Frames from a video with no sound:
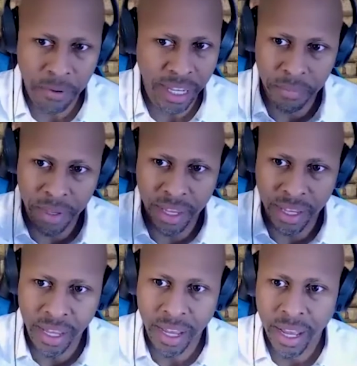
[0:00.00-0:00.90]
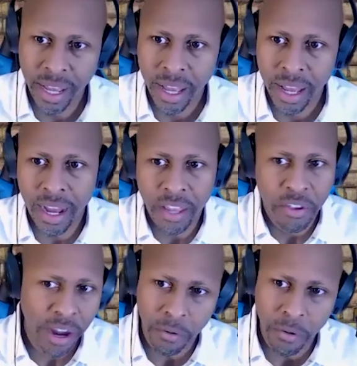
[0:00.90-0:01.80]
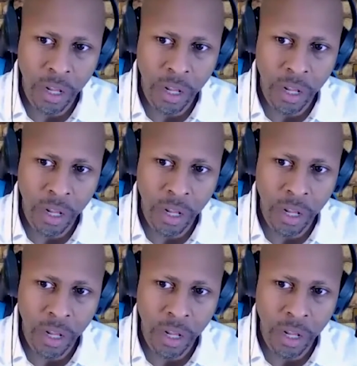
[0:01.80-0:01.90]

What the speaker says: It can be you had a